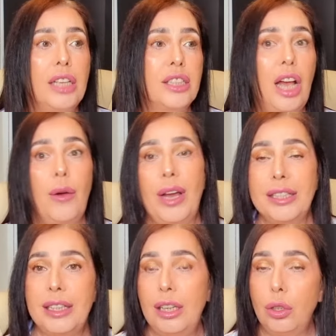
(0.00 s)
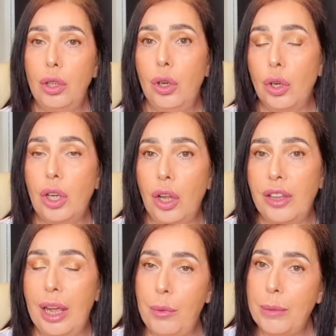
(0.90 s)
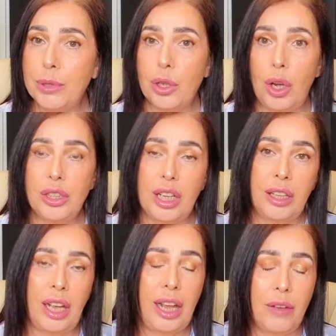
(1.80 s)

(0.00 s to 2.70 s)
So I had a little look on their website and they